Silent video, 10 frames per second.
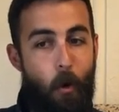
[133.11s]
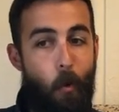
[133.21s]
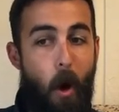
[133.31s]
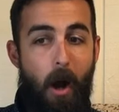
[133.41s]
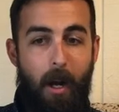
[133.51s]

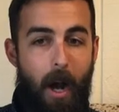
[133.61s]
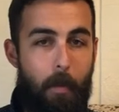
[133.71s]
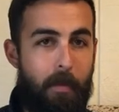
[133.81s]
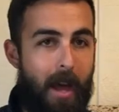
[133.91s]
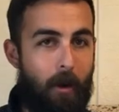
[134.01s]
walk
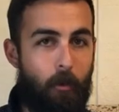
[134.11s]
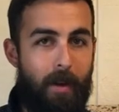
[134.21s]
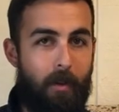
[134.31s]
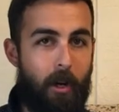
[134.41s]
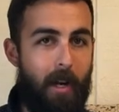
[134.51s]
up that
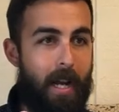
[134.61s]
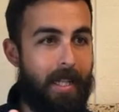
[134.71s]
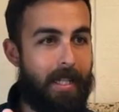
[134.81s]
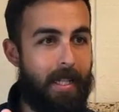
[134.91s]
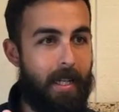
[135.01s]
river
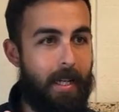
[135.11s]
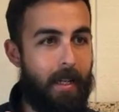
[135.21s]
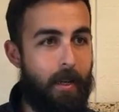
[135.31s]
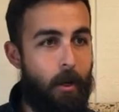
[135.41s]
and see